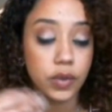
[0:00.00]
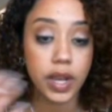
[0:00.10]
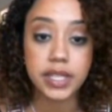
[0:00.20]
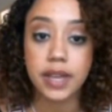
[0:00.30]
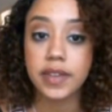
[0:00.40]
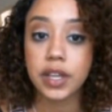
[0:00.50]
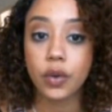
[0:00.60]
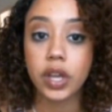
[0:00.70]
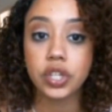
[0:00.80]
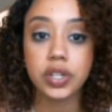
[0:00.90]
you guys have any
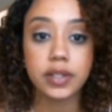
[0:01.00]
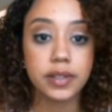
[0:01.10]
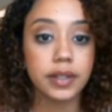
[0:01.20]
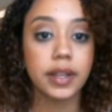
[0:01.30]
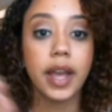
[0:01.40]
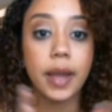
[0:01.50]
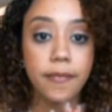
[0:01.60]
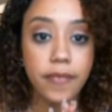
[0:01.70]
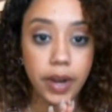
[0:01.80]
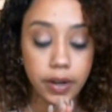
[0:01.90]
questions,
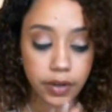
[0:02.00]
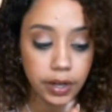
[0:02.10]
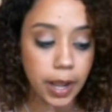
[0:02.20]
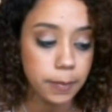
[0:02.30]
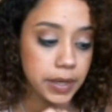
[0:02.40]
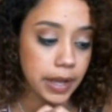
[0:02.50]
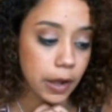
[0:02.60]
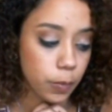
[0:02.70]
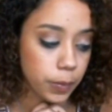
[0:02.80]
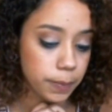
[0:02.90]
I'm very, very happy to
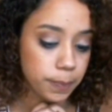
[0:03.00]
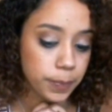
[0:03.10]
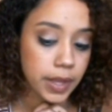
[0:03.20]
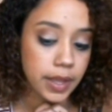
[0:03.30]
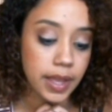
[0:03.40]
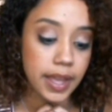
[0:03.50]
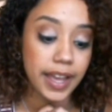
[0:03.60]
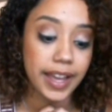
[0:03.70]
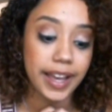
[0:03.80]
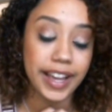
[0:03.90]
help.
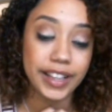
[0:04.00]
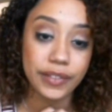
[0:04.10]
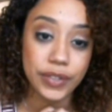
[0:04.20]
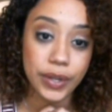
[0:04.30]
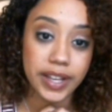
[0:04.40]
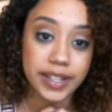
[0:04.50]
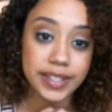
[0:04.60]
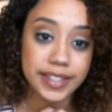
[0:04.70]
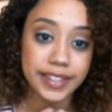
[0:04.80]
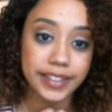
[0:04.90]
I love you
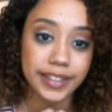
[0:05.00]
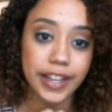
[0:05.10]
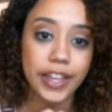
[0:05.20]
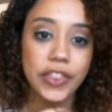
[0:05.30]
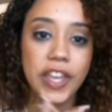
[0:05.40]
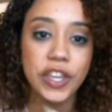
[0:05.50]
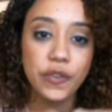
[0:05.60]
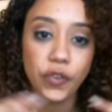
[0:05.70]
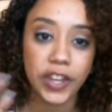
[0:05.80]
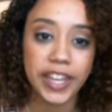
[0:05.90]
guys. Thank you
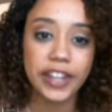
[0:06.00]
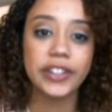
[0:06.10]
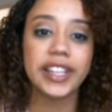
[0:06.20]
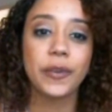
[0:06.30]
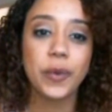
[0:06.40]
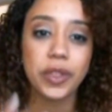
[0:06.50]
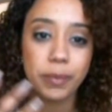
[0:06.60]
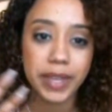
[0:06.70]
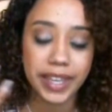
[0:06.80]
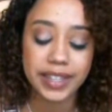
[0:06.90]
for healing with
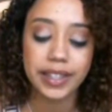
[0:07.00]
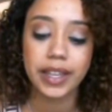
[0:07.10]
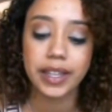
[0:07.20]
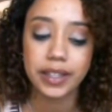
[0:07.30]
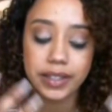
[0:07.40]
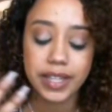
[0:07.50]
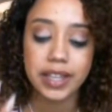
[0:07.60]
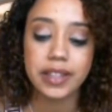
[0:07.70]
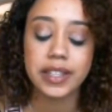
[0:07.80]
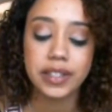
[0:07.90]
me and
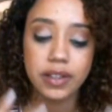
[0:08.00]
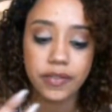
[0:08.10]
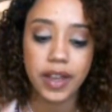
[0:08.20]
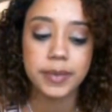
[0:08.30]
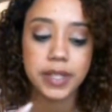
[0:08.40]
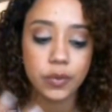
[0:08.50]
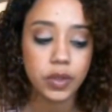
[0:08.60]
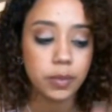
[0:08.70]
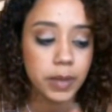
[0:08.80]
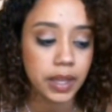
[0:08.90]
taking these good vibes in
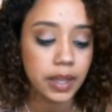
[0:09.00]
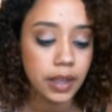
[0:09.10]
with me.